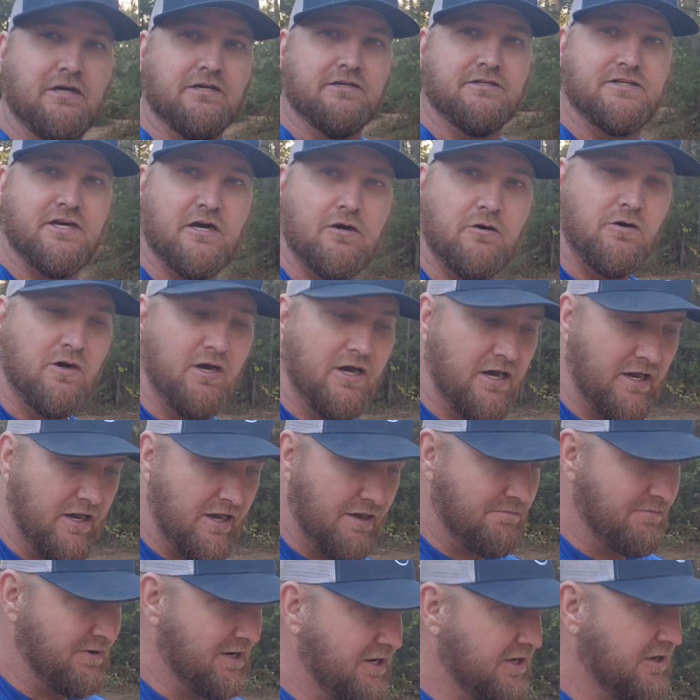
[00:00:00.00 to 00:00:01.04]
So
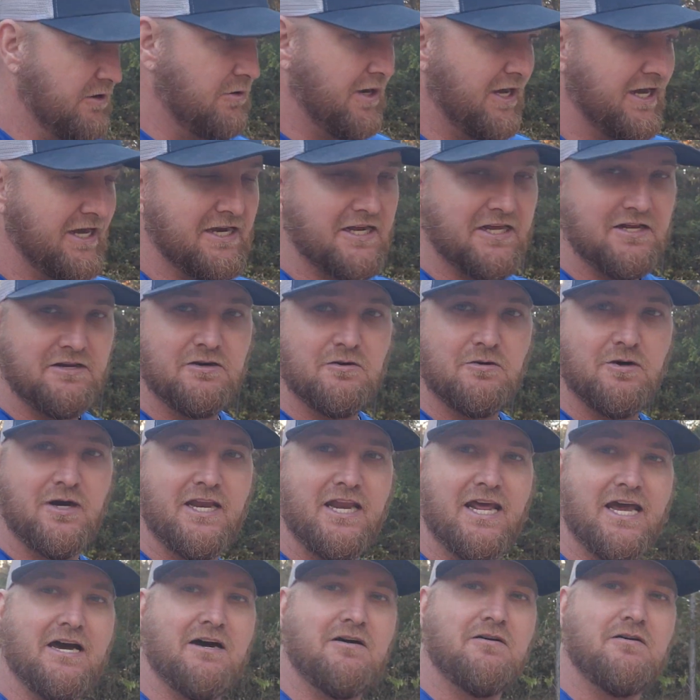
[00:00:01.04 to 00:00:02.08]
I'm going to go ahead and do it
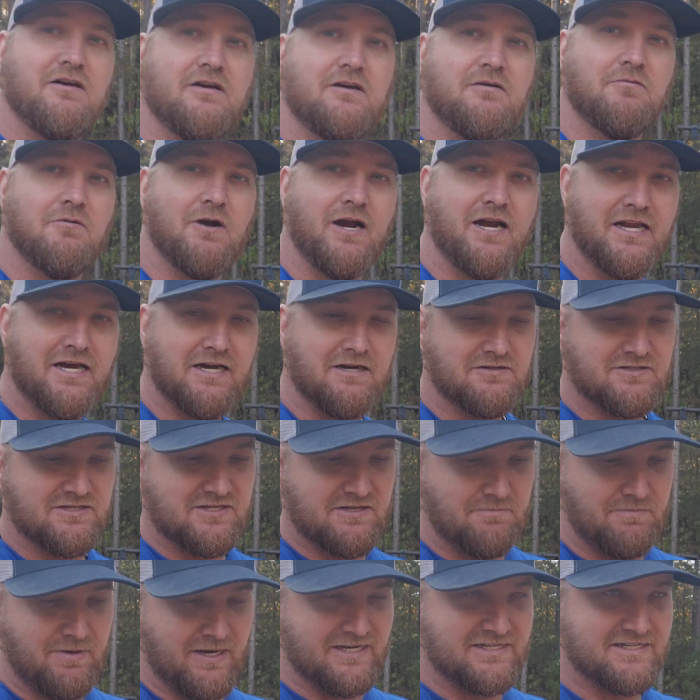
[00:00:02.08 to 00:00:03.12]
now. Right now is
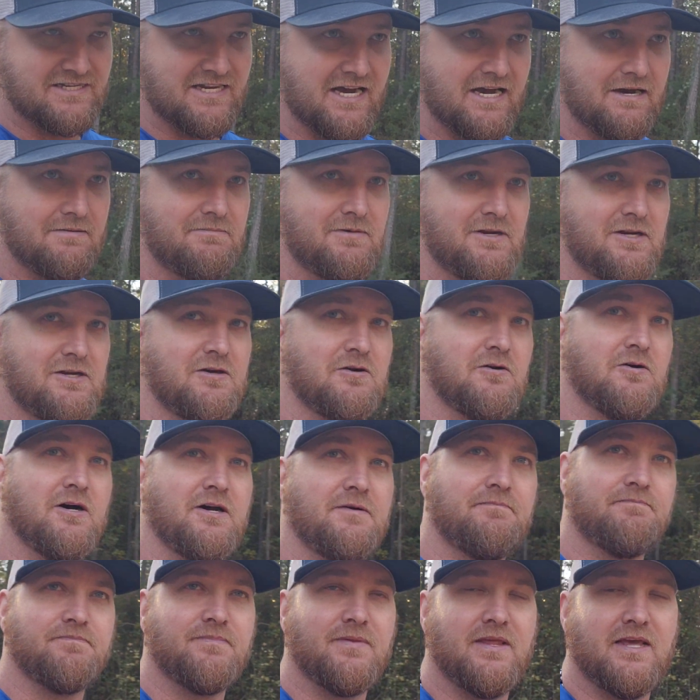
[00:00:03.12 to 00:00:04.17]
the best time to do
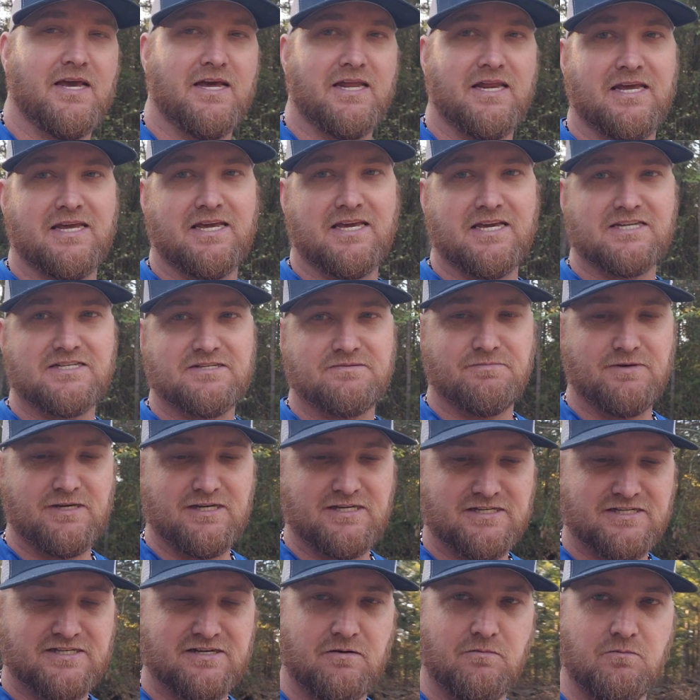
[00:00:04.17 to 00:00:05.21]
it, and it gives
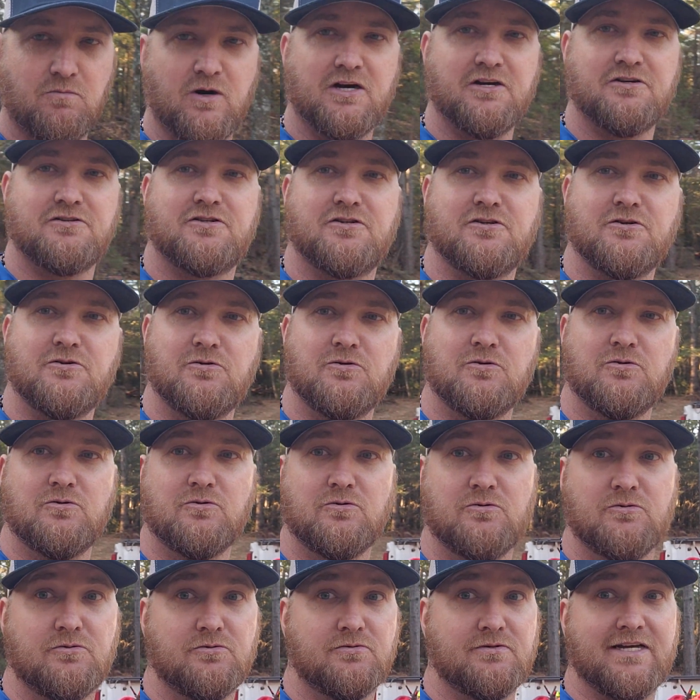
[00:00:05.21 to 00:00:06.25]
me somewhere
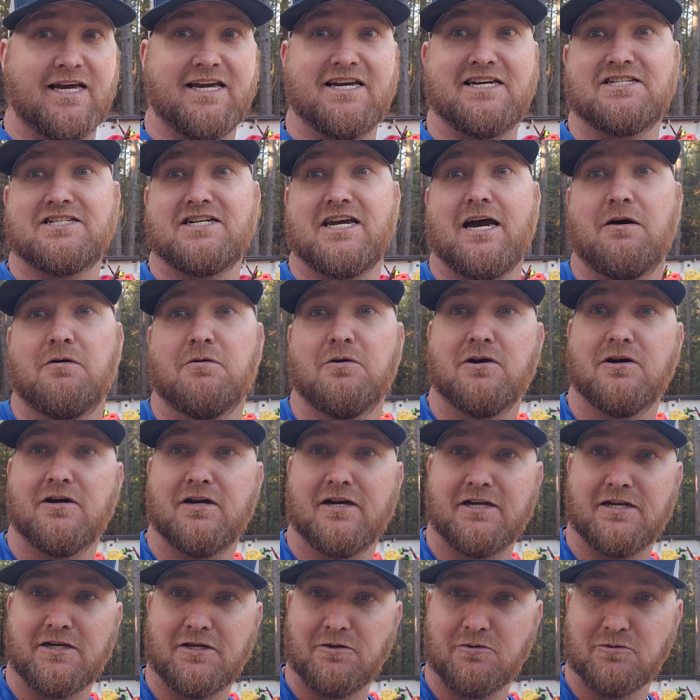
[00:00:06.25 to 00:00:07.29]
to take a shower
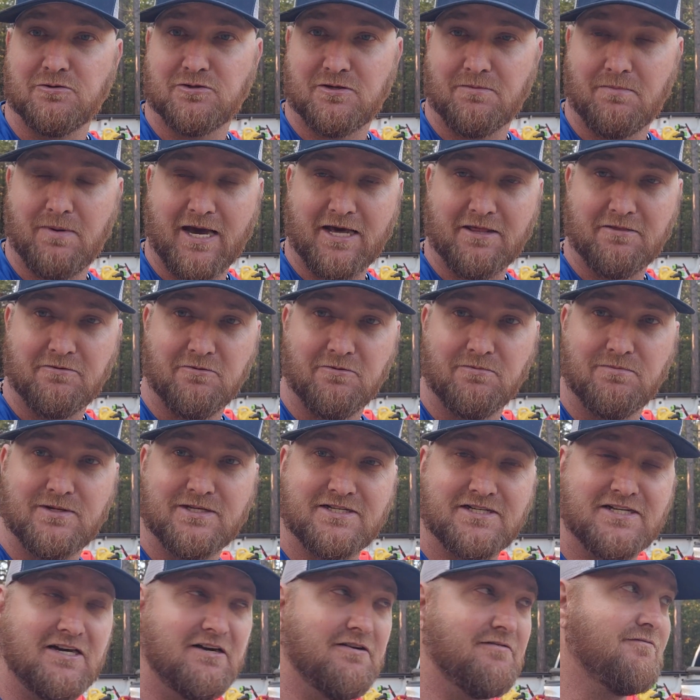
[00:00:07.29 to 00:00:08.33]
and to use the bathroom
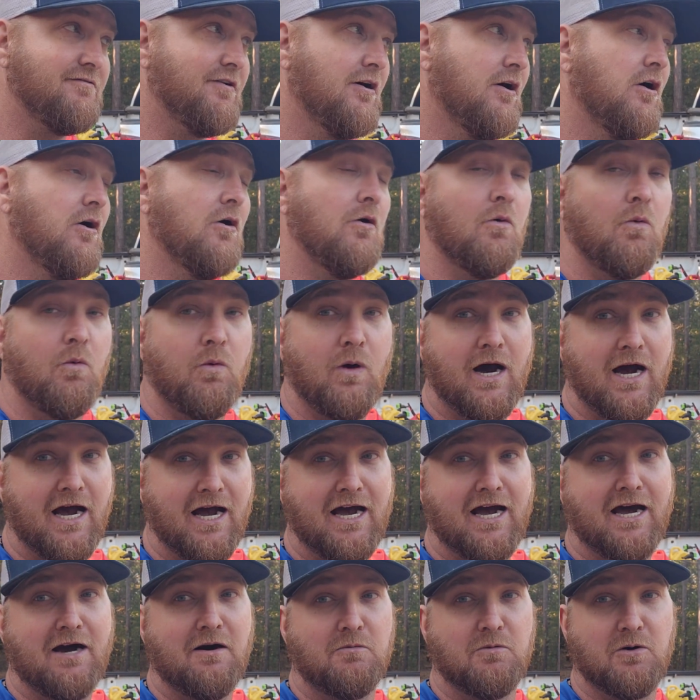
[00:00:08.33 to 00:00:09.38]
and stuff
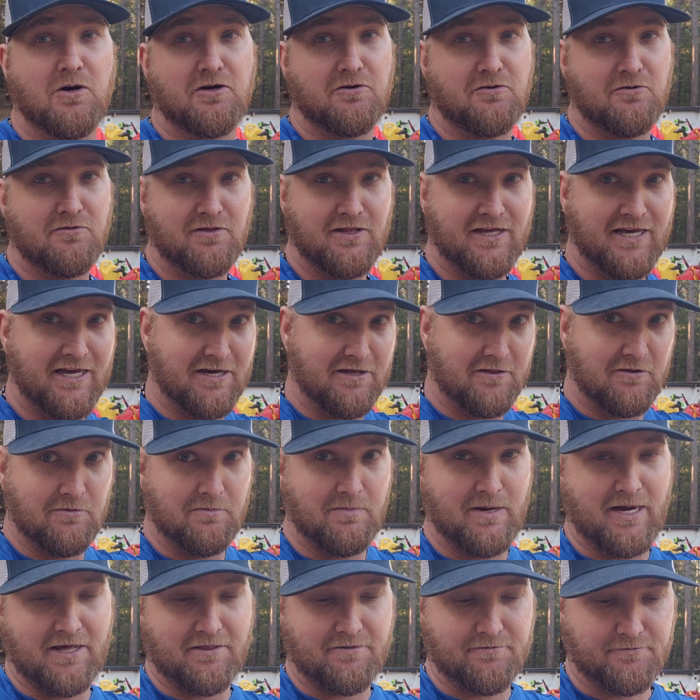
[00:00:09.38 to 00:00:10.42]
while I work on the other
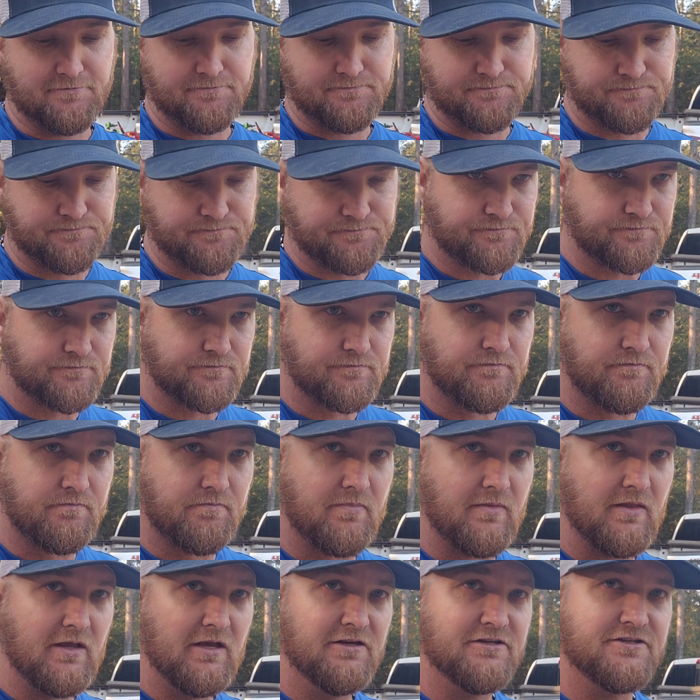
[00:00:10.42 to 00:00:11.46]
bathroom.
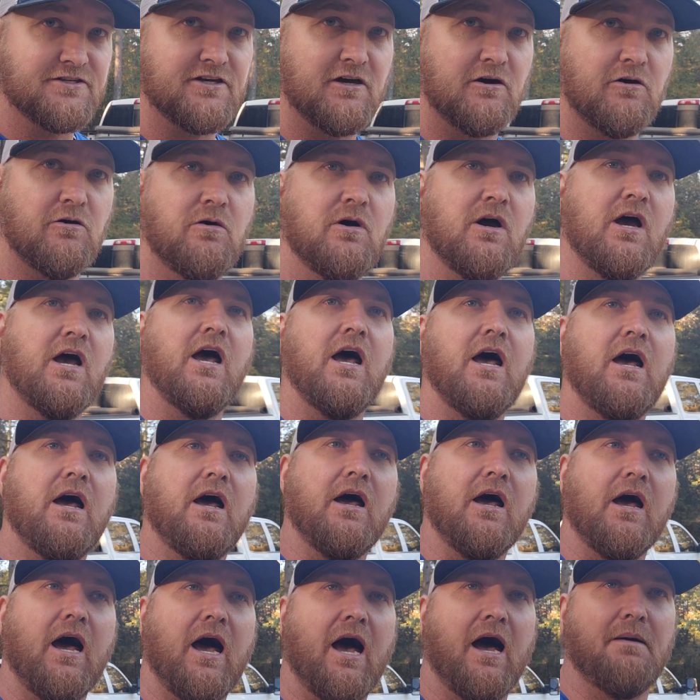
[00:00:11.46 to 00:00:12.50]
So
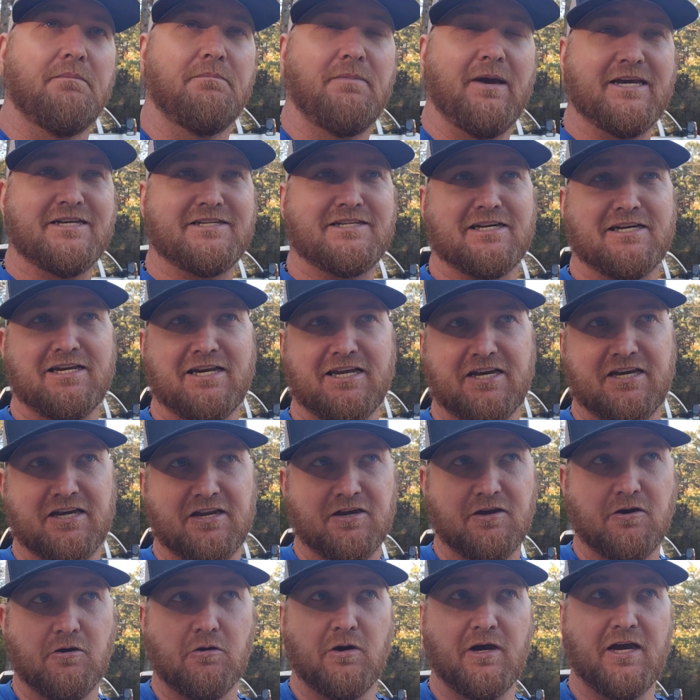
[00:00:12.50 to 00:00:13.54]
I'm basically going
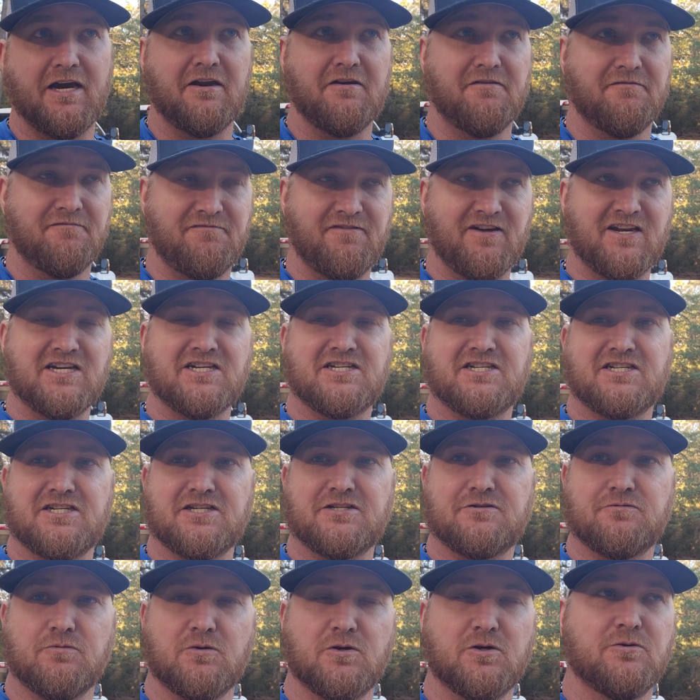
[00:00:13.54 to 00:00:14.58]
to go ahead and finish
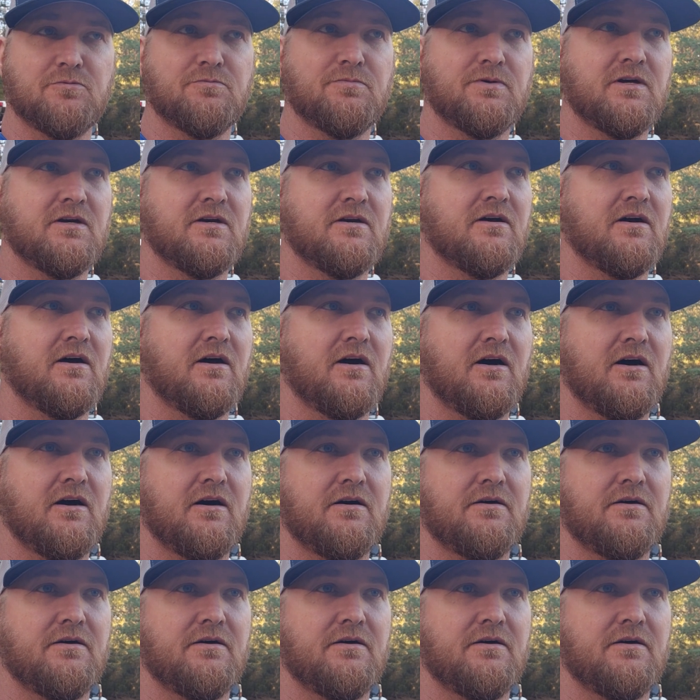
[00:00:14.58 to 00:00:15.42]
this room, go